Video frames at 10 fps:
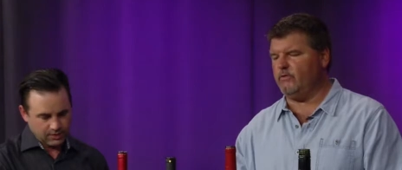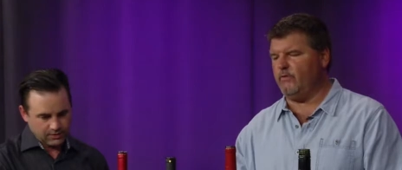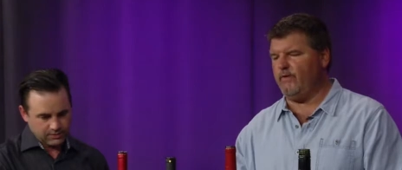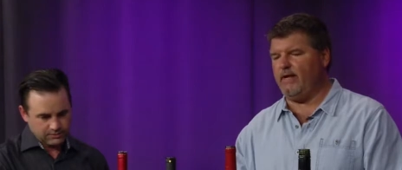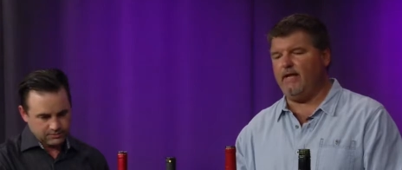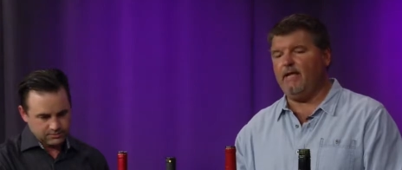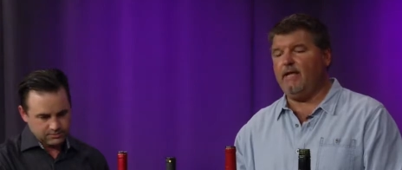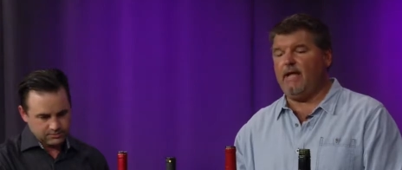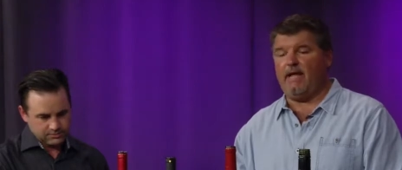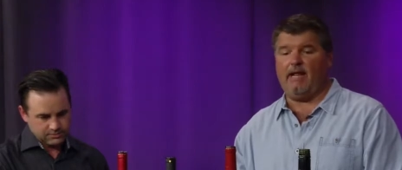Speaker 1: we've had.
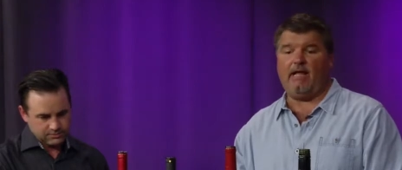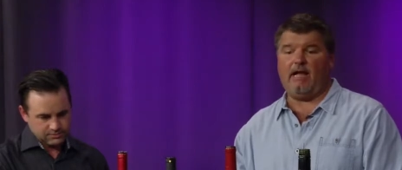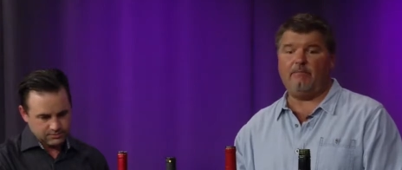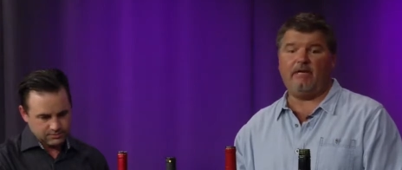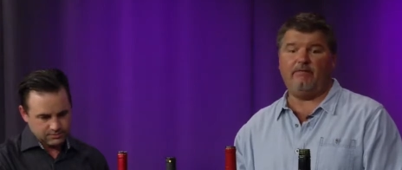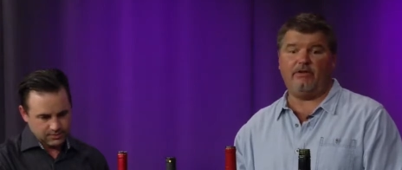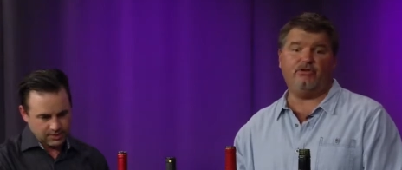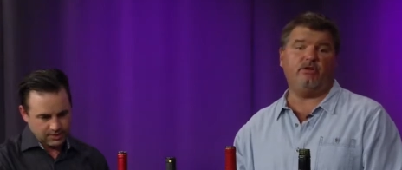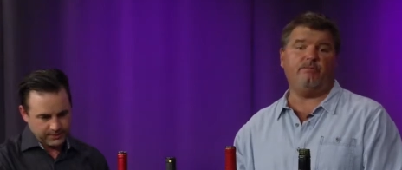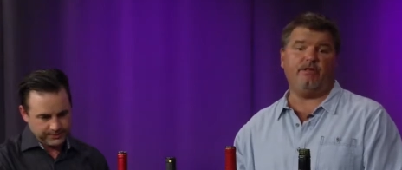And I, am not even going to
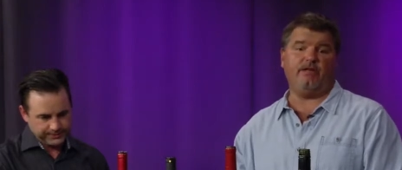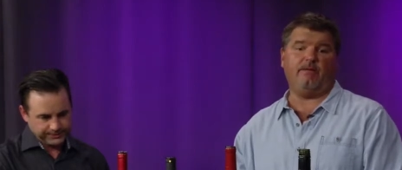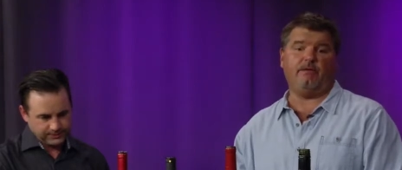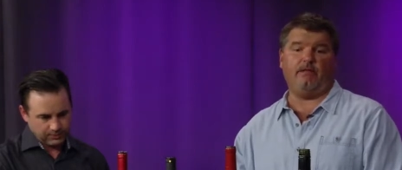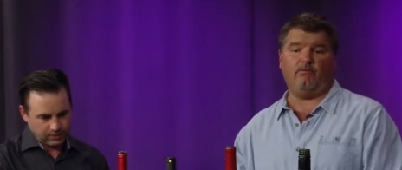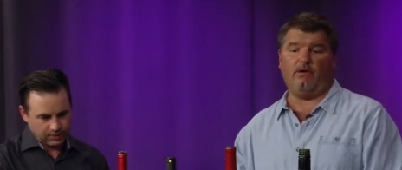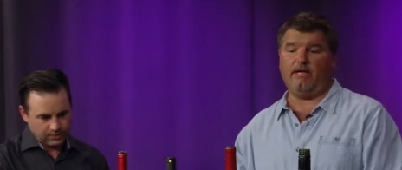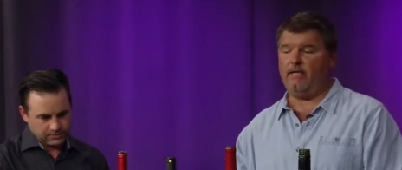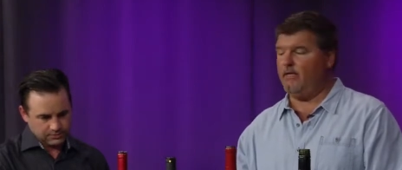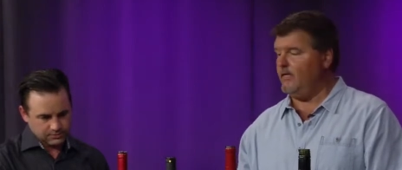jump in yet. I'm going to let
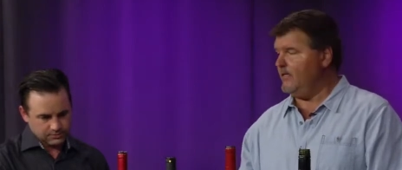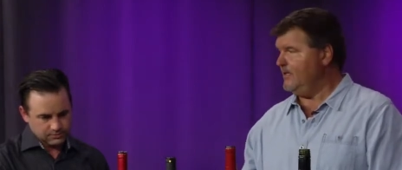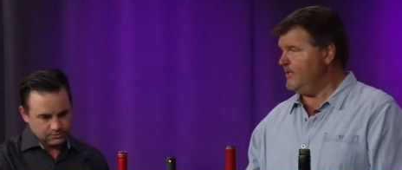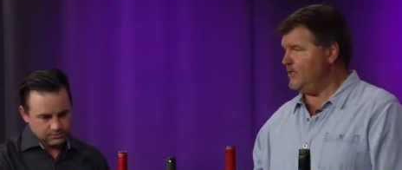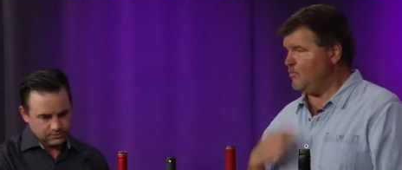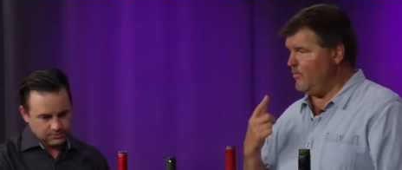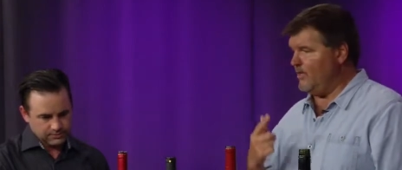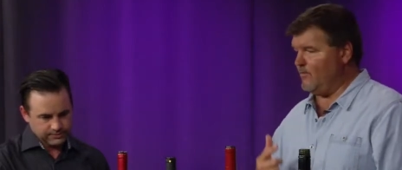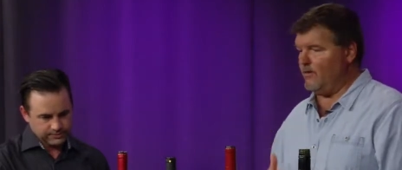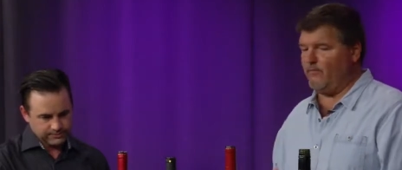Rocky swirl that
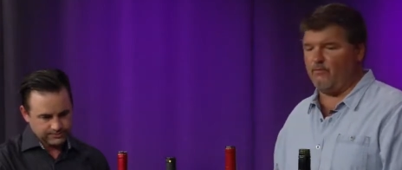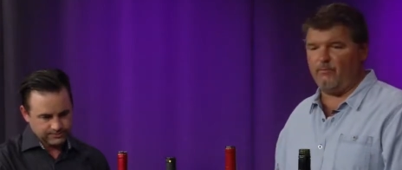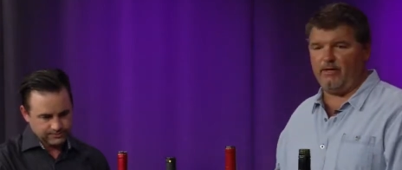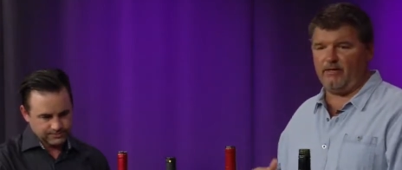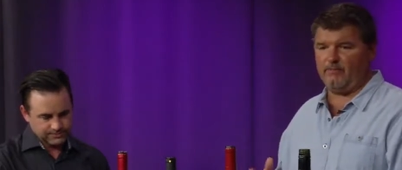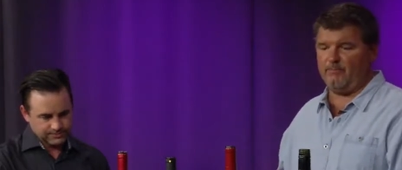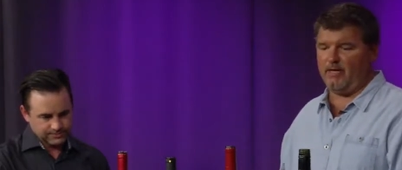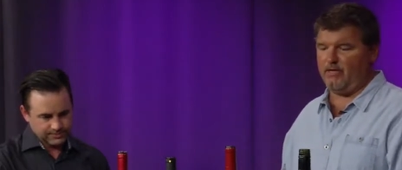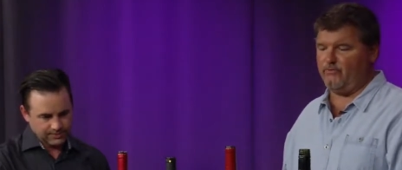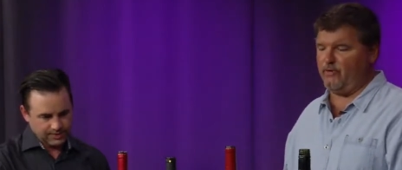around for a bit and
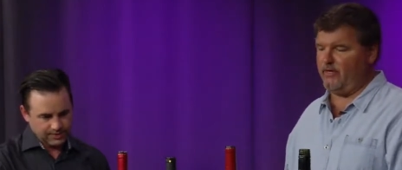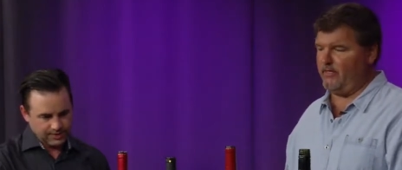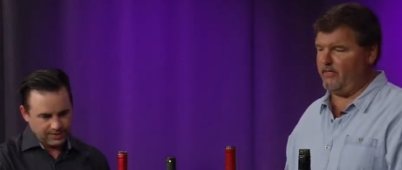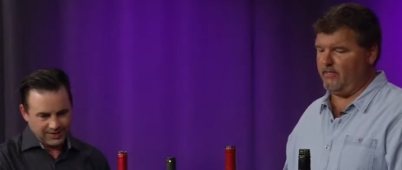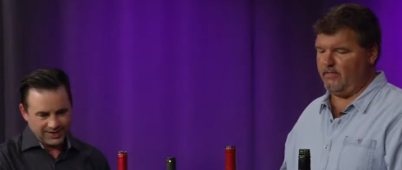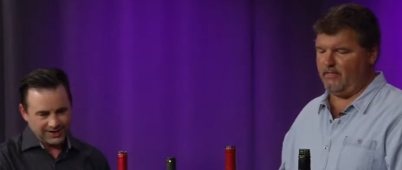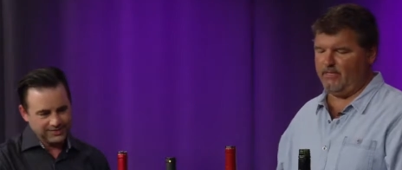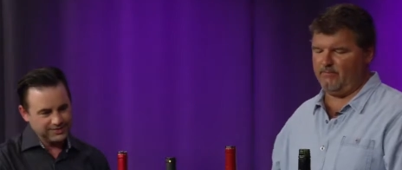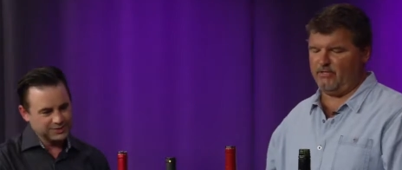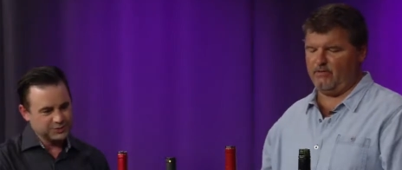ponder on it. And I
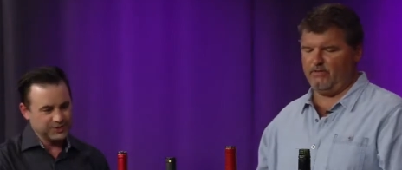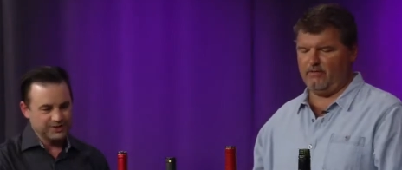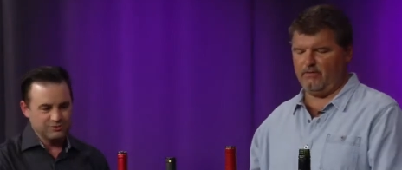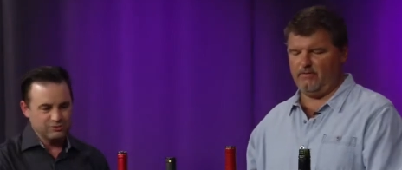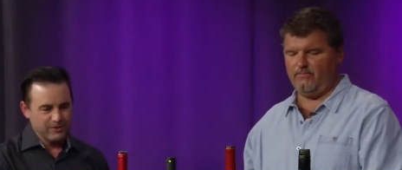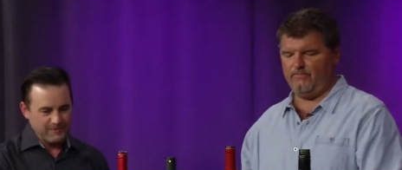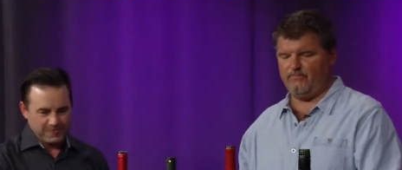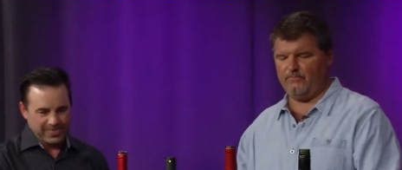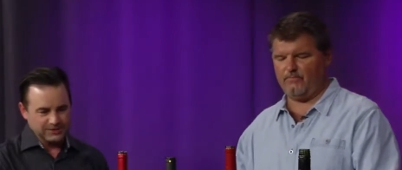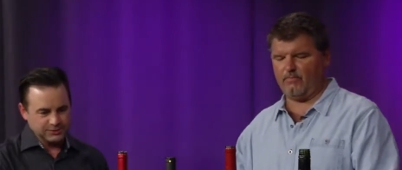think
Speaker 2: Spain would be
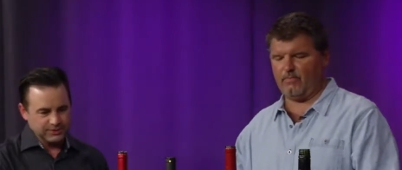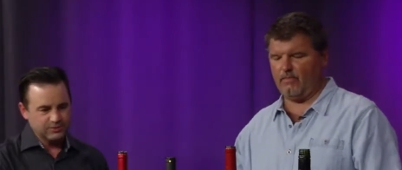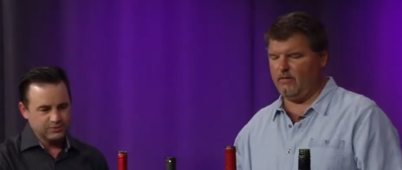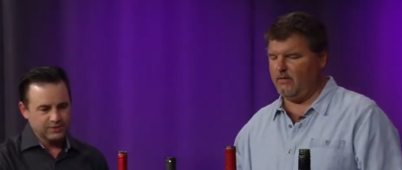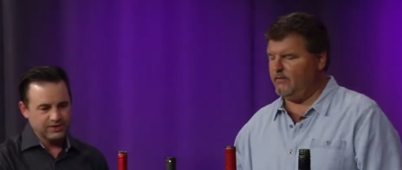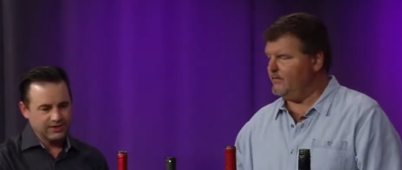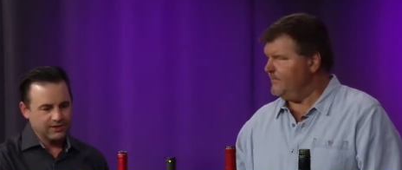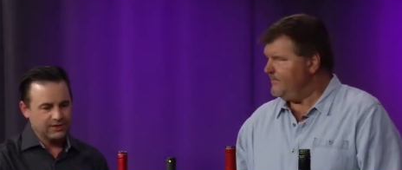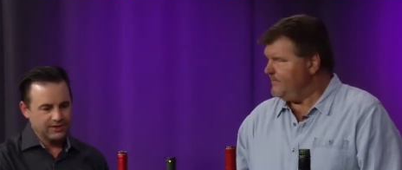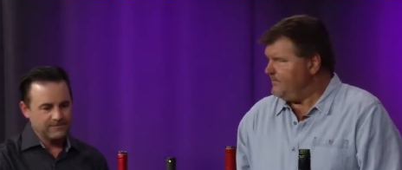Spain would be a,
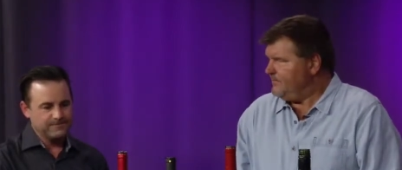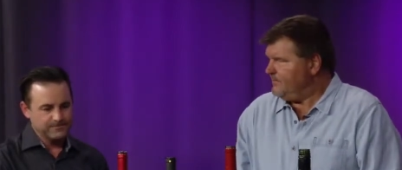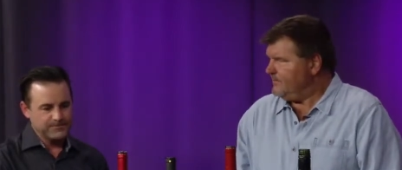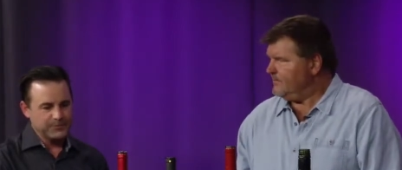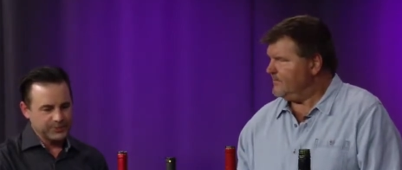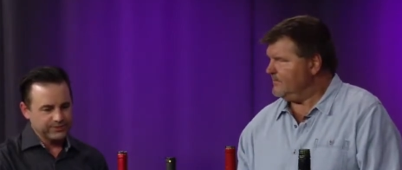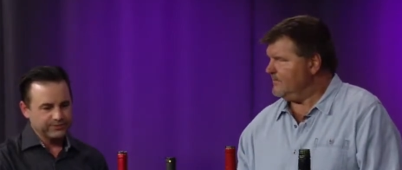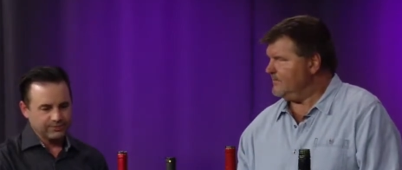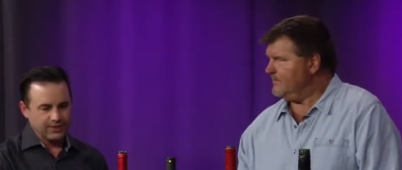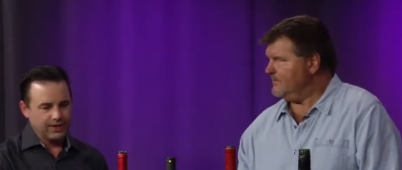a,
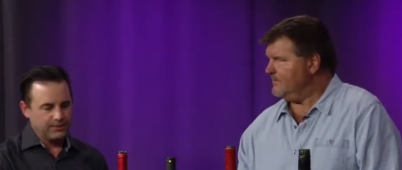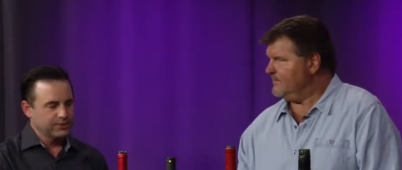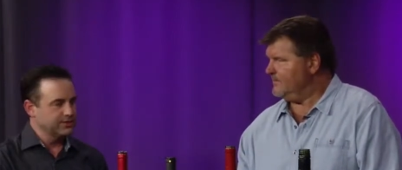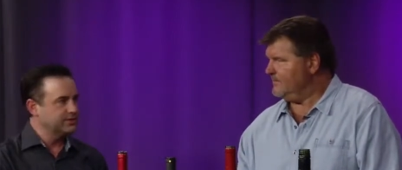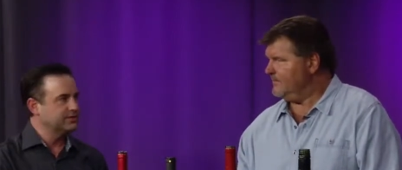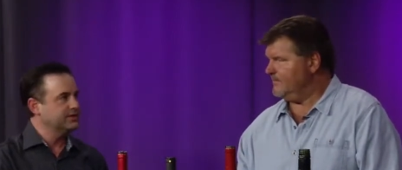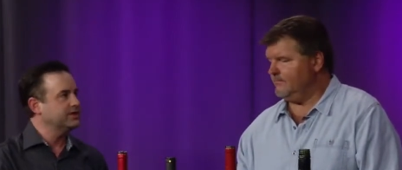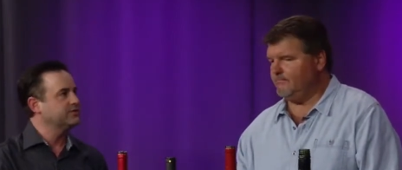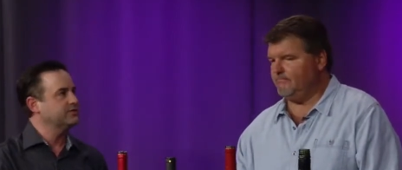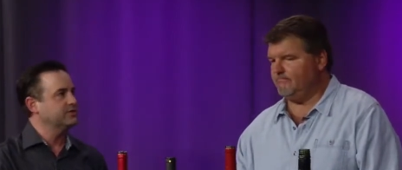a pretty good
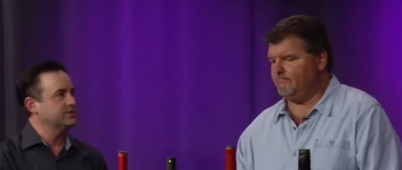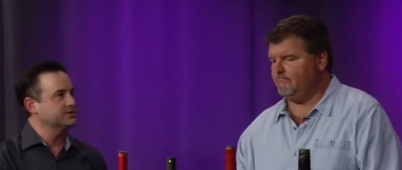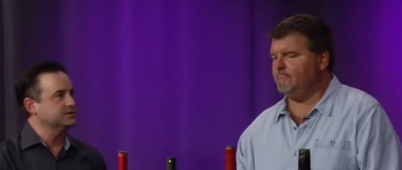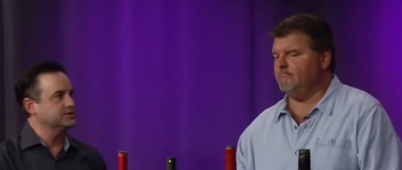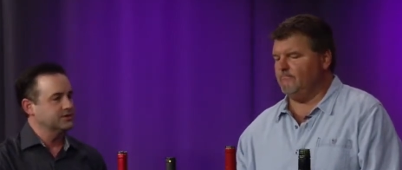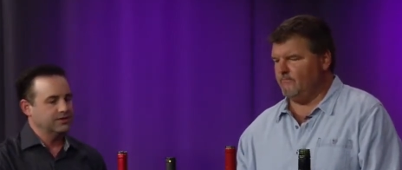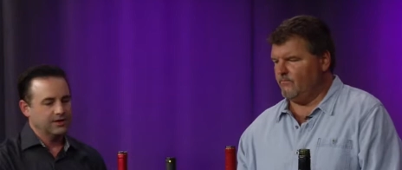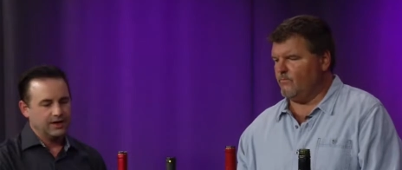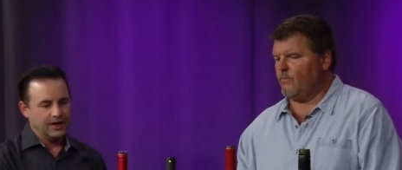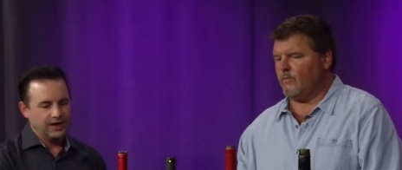guess for this.
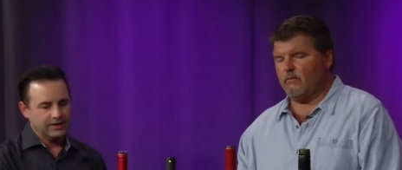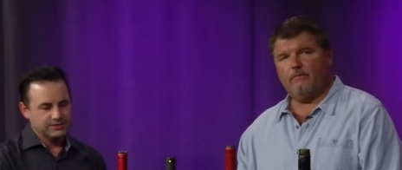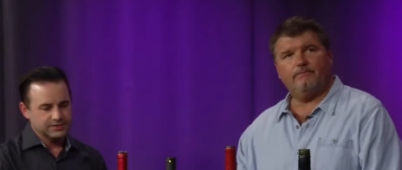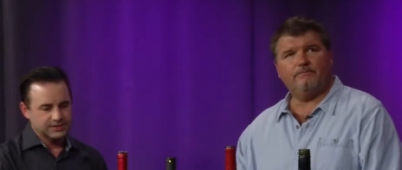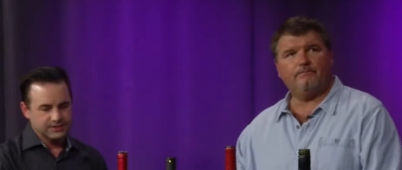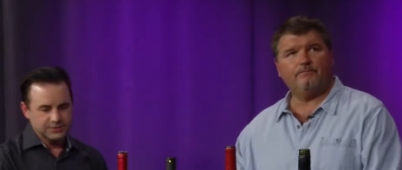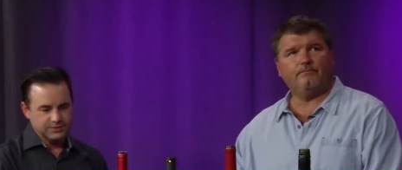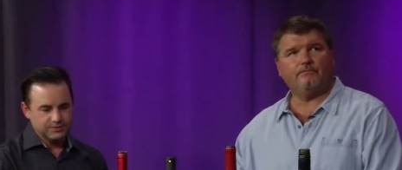I could see this.